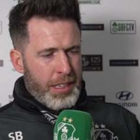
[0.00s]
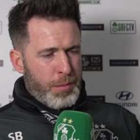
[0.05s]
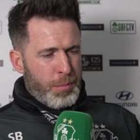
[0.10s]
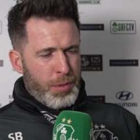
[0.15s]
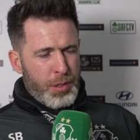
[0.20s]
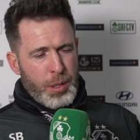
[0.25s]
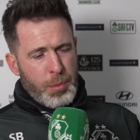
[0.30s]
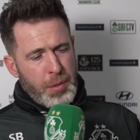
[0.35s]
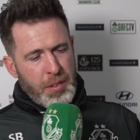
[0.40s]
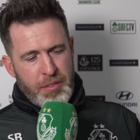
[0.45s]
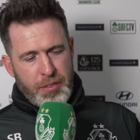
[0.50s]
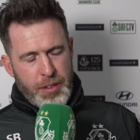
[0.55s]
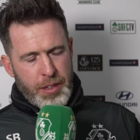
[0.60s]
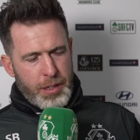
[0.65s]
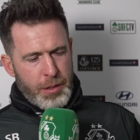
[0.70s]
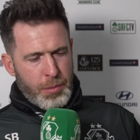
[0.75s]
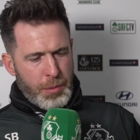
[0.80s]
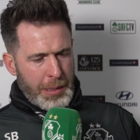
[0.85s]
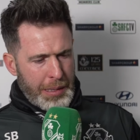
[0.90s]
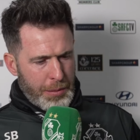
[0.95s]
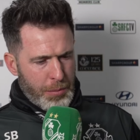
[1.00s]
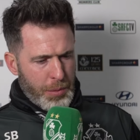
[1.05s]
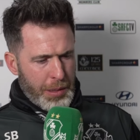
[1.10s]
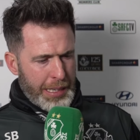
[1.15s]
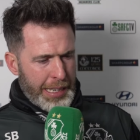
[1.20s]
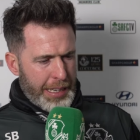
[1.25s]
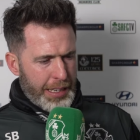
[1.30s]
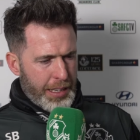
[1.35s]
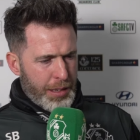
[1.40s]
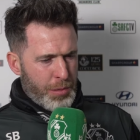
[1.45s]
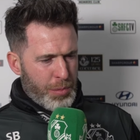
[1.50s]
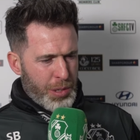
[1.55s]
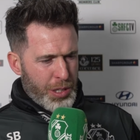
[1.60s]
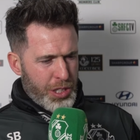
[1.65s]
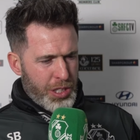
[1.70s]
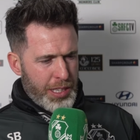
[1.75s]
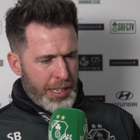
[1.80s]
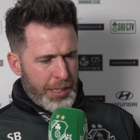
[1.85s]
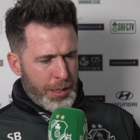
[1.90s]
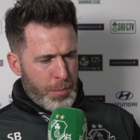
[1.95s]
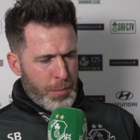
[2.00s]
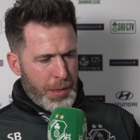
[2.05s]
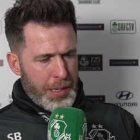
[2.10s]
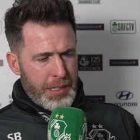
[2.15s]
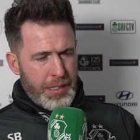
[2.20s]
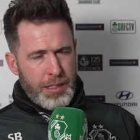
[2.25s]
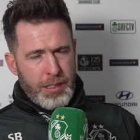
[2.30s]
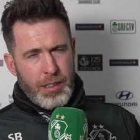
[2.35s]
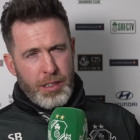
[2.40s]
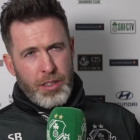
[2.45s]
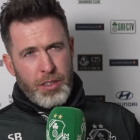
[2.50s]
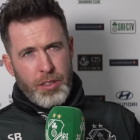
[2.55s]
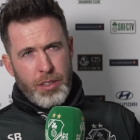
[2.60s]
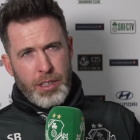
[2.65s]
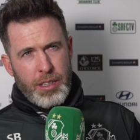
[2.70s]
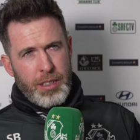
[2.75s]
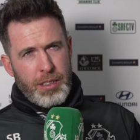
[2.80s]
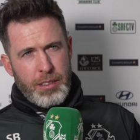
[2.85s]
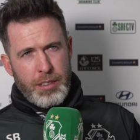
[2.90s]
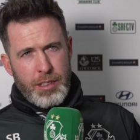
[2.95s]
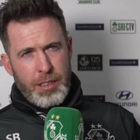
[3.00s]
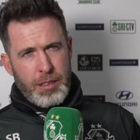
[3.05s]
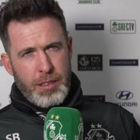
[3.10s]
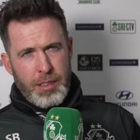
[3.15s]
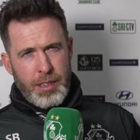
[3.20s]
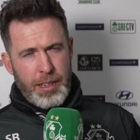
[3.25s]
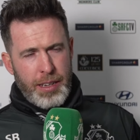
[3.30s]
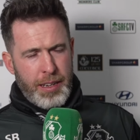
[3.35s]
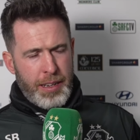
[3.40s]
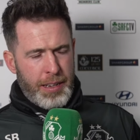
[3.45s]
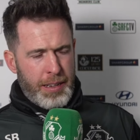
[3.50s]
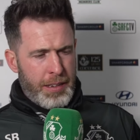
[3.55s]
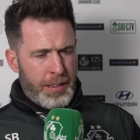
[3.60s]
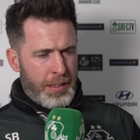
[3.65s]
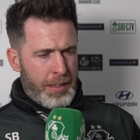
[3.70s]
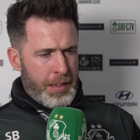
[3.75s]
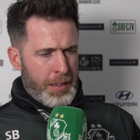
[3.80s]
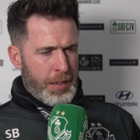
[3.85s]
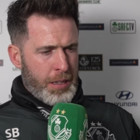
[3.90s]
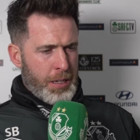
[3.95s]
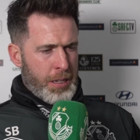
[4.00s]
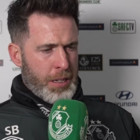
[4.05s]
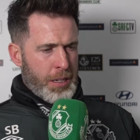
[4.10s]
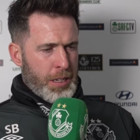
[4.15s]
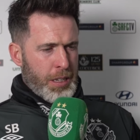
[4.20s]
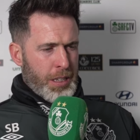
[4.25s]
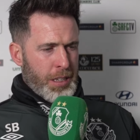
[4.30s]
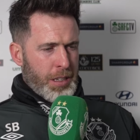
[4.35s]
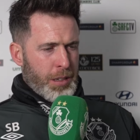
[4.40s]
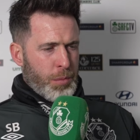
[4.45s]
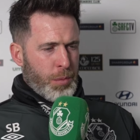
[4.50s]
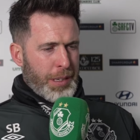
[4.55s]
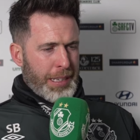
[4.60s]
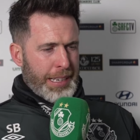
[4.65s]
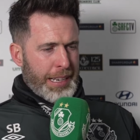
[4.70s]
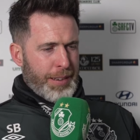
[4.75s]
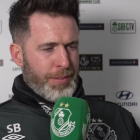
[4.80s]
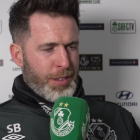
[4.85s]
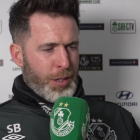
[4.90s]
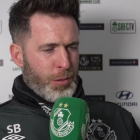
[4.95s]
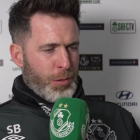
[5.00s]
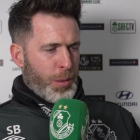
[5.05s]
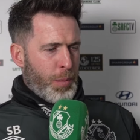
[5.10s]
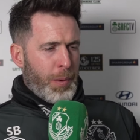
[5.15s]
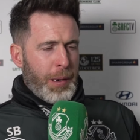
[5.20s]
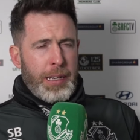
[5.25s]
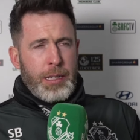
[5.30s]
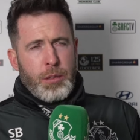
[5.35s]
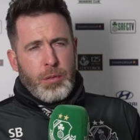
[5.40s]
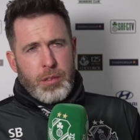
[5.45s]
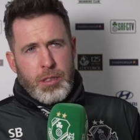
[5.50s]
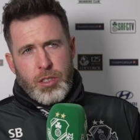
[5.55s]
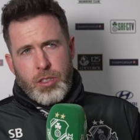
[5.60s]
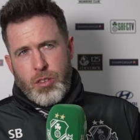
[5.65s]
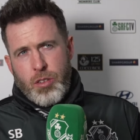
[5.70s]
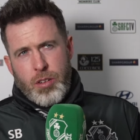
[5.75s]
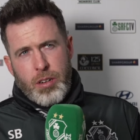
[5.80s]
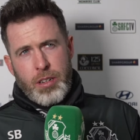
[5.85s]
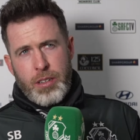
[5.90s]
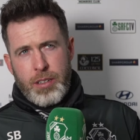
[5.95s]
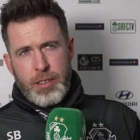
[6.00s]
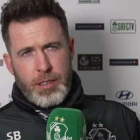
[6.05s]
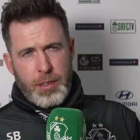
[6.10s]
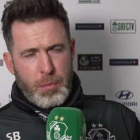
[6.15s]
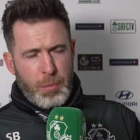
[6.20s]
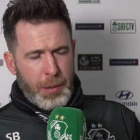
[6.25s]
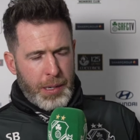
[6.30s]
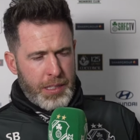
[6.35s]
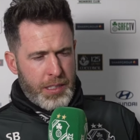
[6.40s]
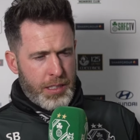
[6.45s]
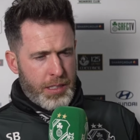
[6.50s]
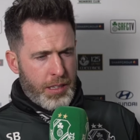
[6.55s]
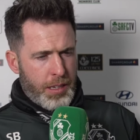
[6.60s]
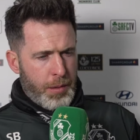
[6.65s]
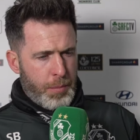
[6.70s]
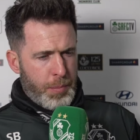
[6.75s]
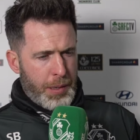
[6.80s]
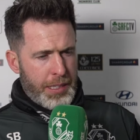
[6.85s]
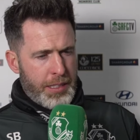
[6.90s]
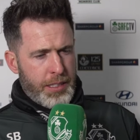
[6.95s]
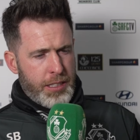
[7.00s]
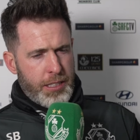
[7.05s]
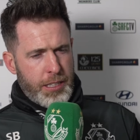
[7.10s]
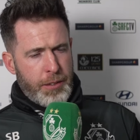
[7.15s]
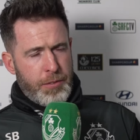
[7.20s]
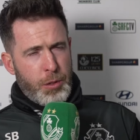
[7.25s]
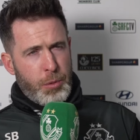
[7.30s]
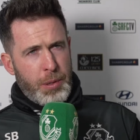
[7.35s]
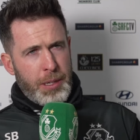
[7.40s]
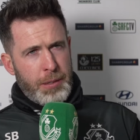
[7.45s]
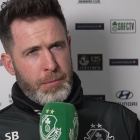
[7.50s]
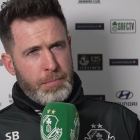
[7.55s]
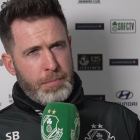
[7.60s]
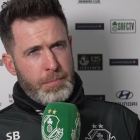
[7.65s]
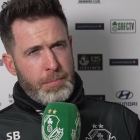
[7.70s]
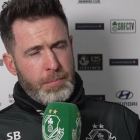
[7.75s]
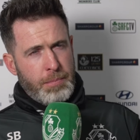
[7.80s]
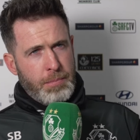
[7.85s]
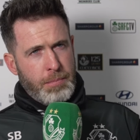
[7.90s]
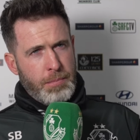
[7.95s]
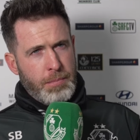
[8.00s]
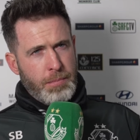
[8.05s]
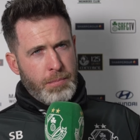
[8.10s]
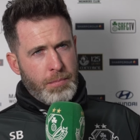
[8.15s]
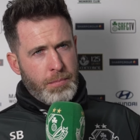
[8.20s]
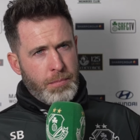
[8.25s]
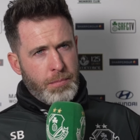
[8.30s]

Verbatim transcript: but to be fair, we we uh, we were second best all night, and, and uh, we can have no complaints with the scoreline. I think Pats Pats deserve to win. It